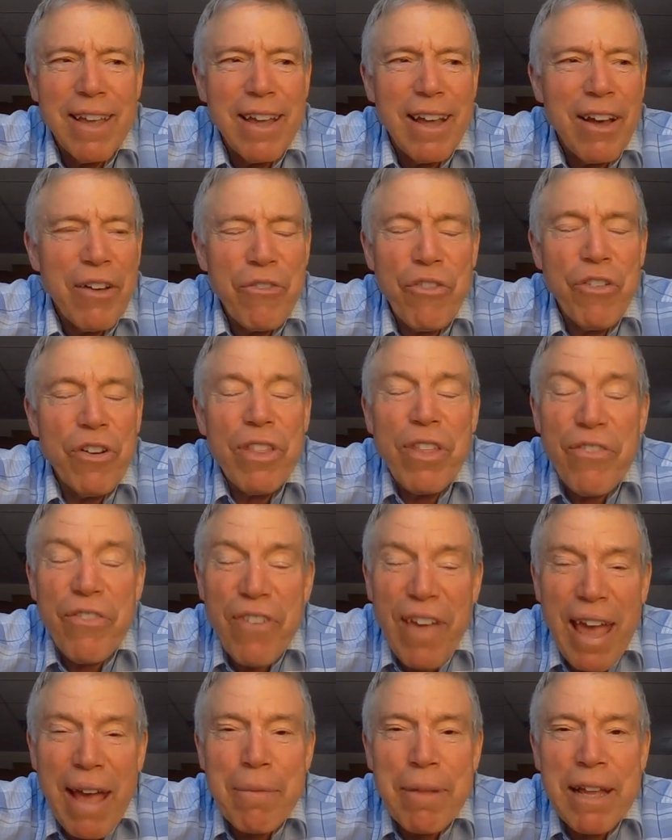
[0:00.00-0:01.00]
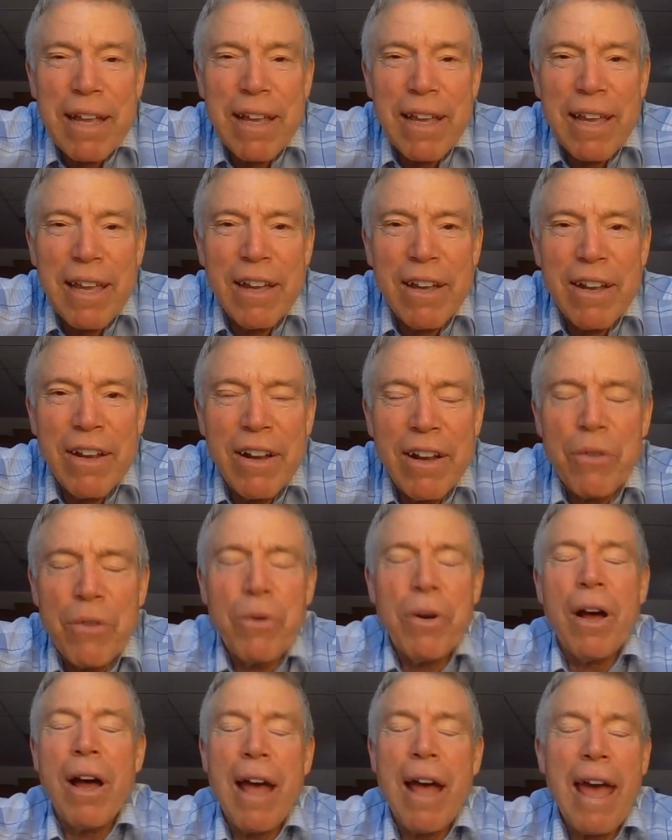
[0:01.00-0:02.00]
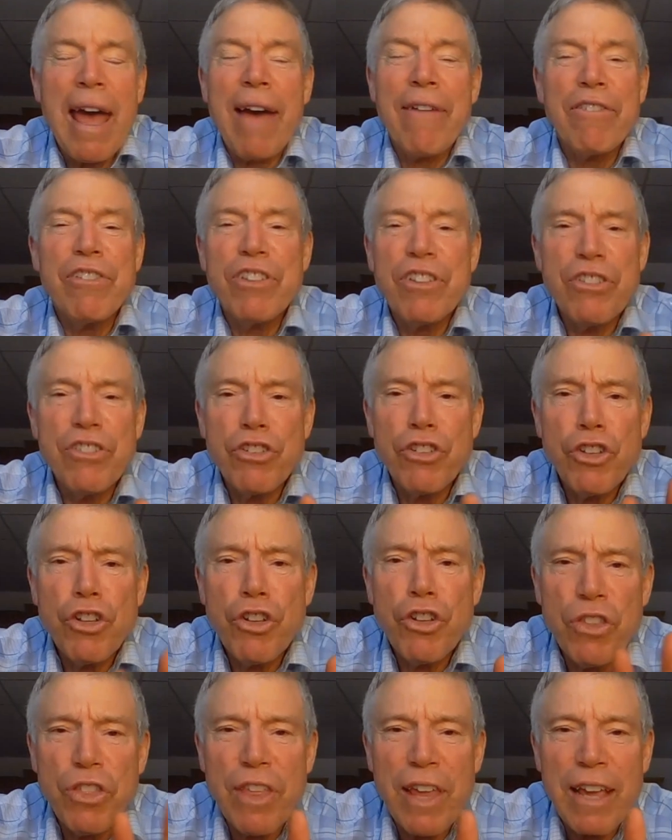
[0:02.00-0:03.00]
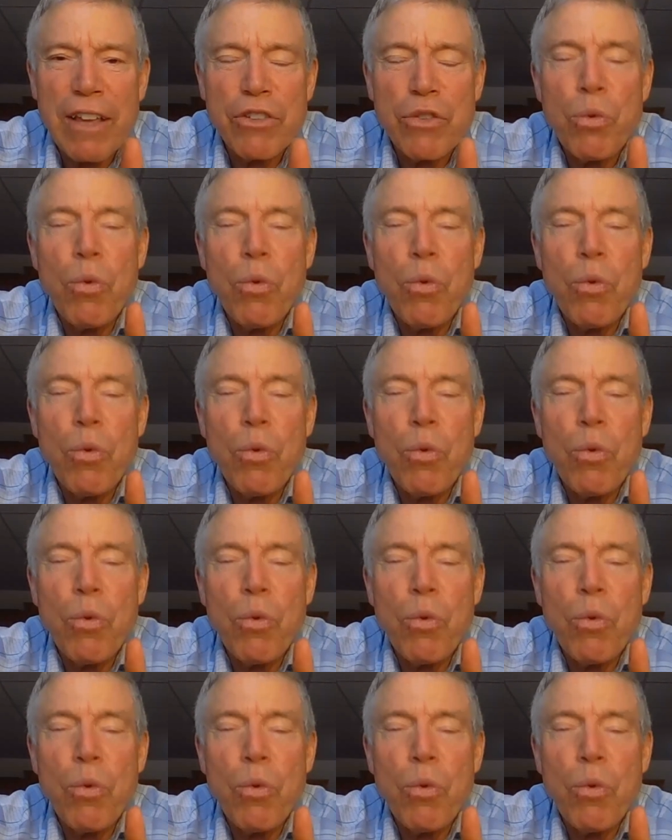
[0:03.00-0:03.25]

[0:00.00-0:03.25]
for the family will have 2 things.